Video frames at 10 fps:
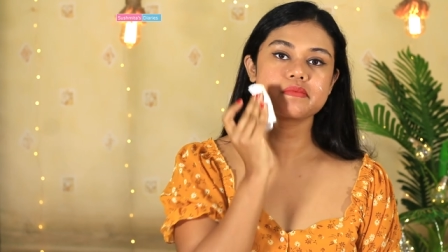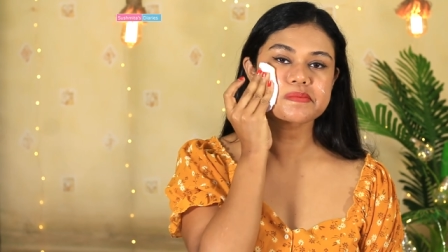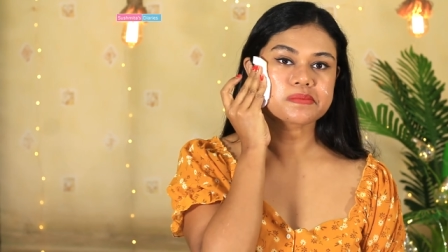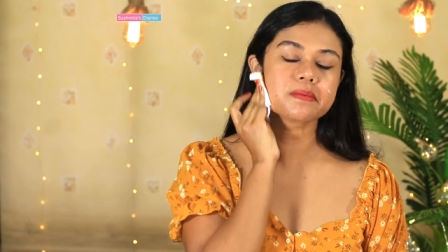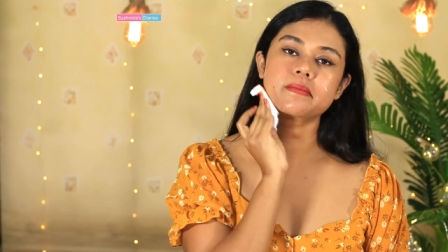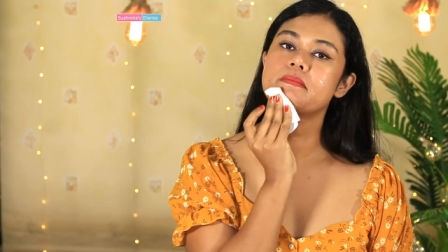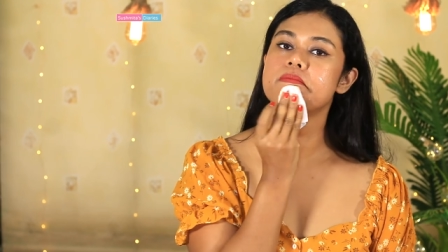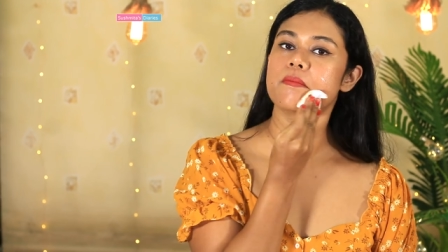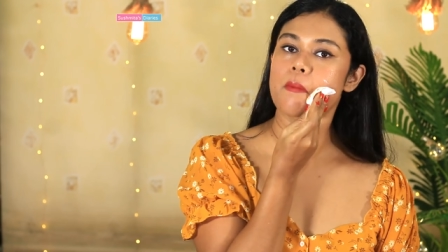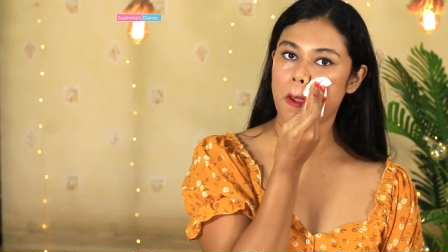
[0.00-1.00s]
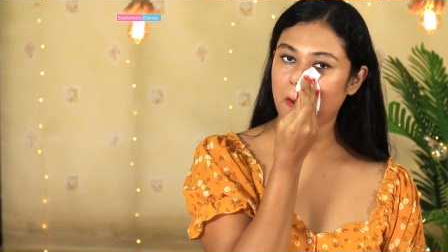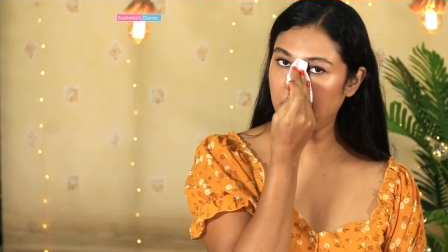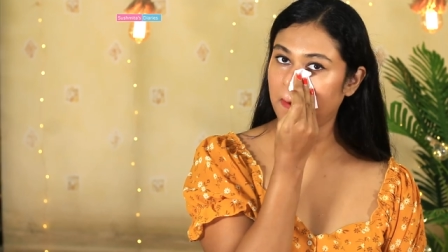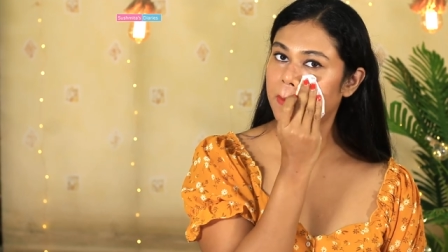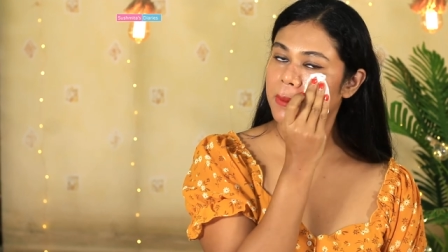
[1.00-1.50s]
You can also
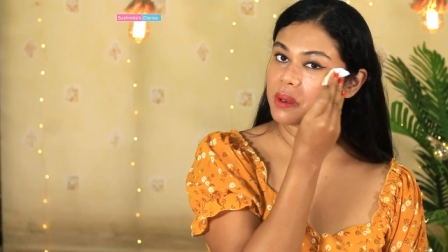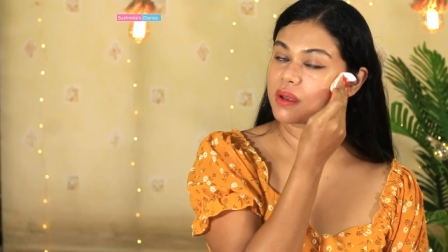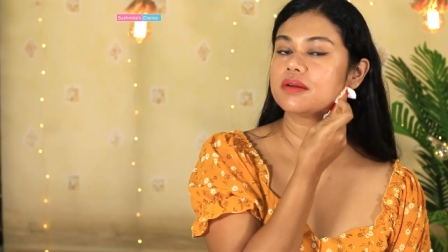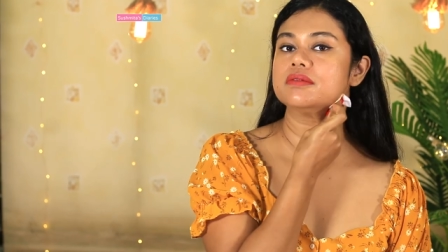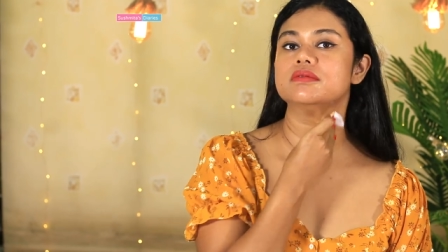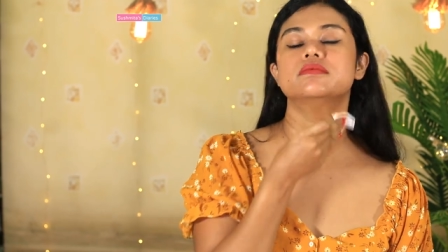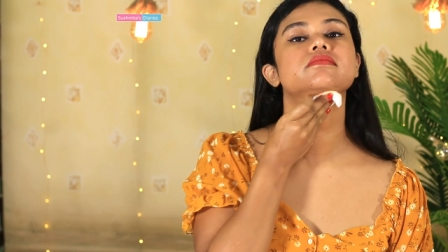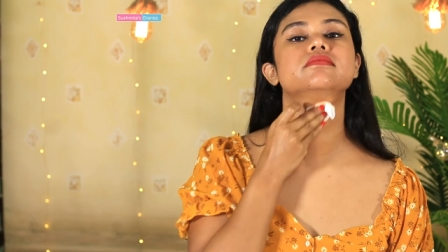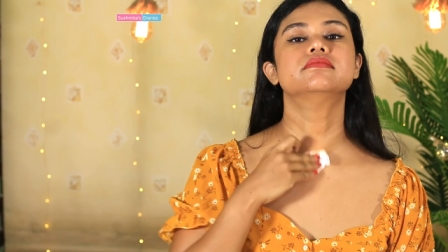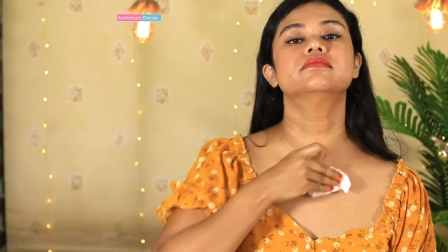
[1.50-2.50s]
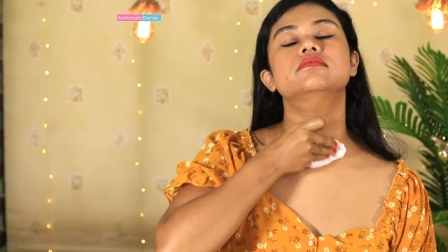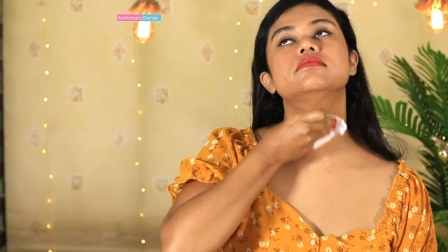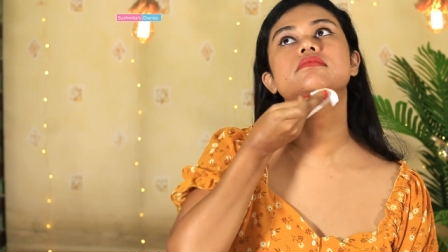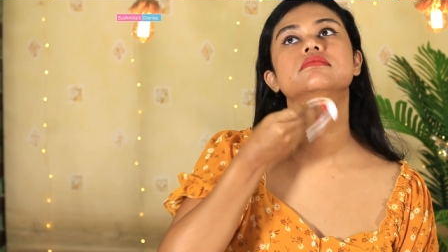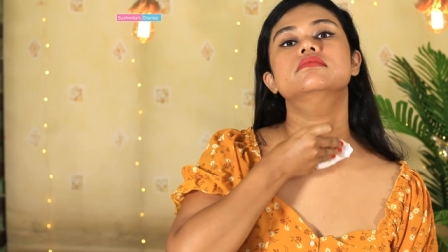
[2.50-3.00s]
use it after washing your face in the
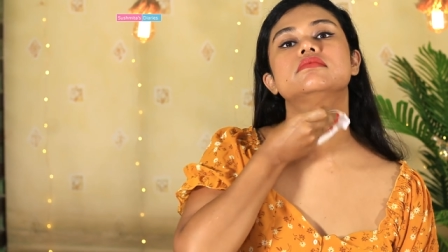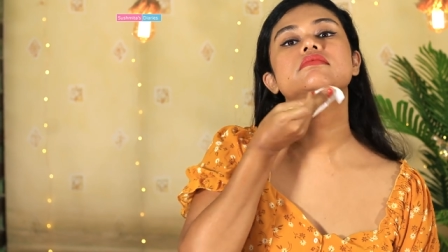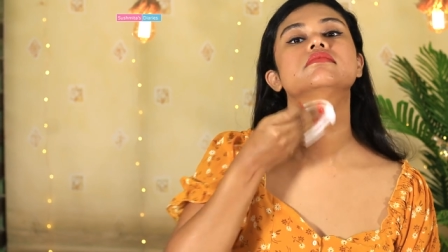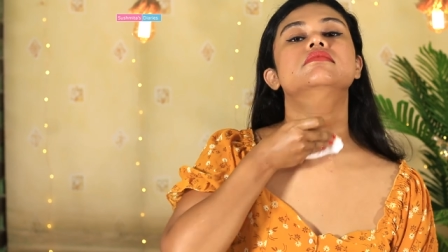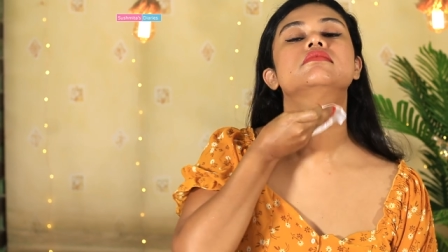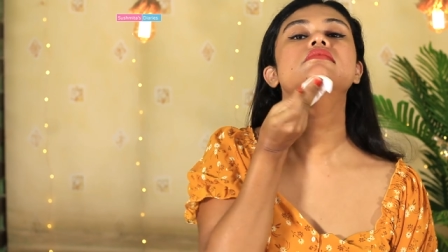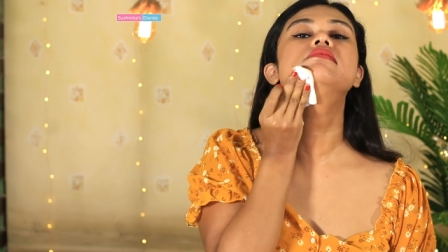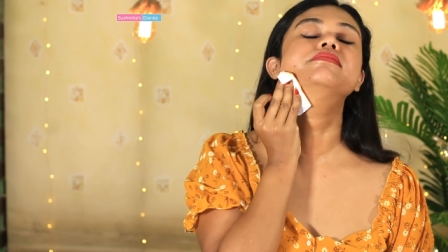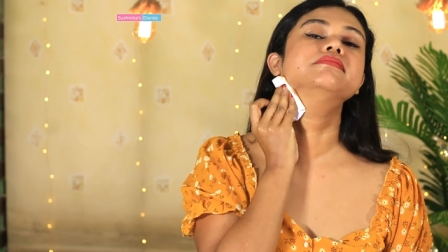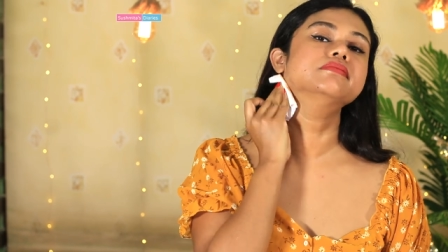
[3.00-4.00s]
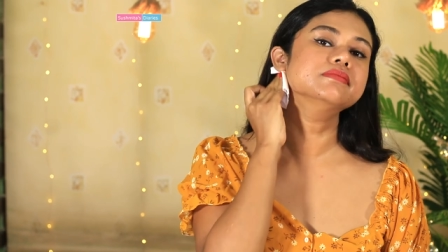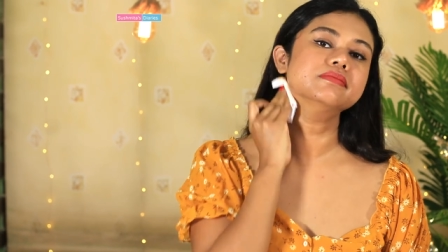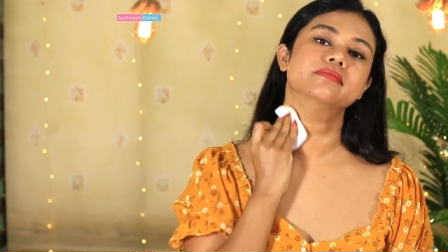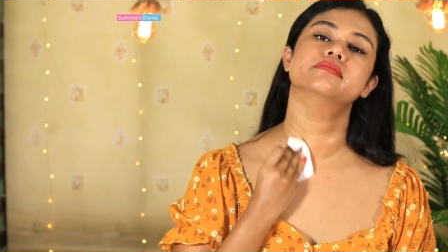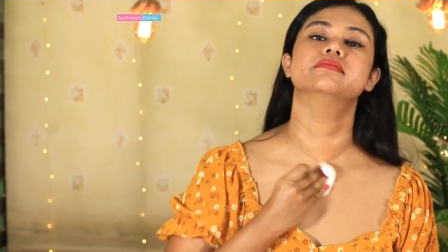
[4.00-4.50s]
morning on days
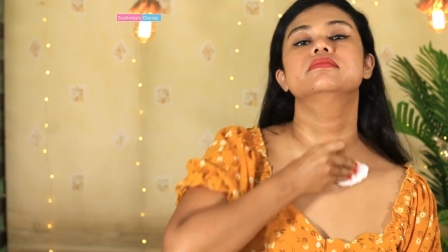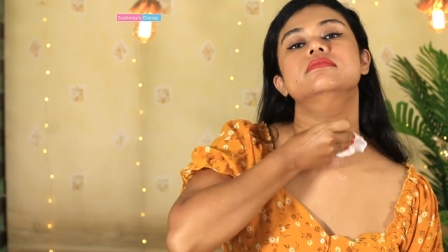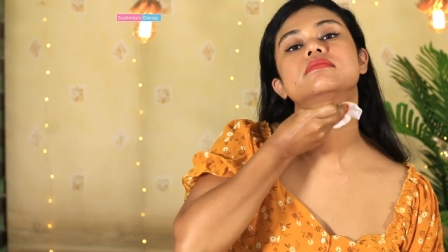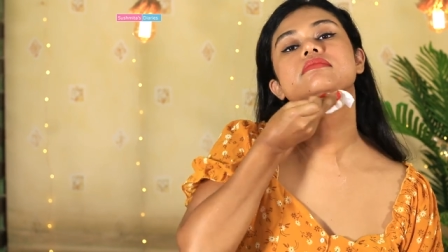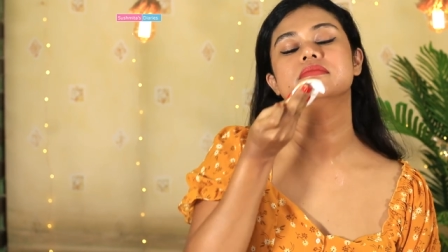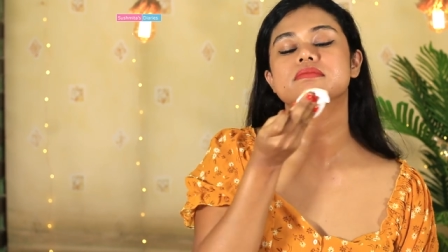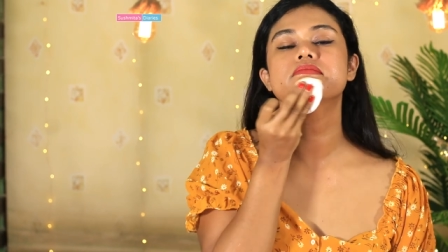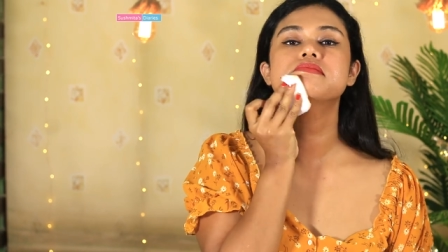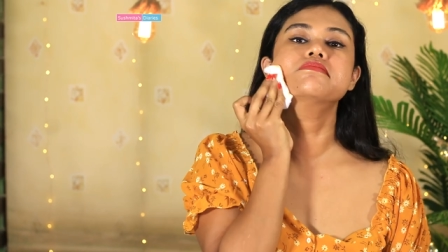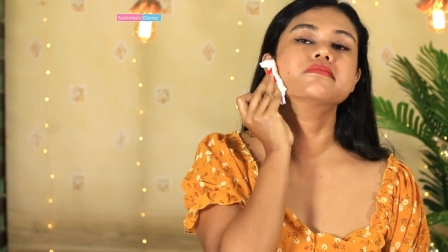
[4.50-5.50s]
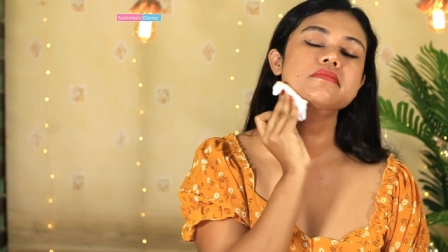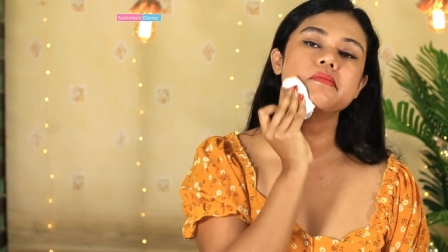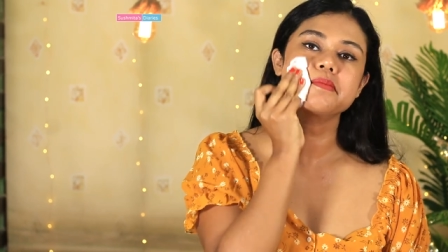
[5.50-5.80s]
when you really don't have to go out.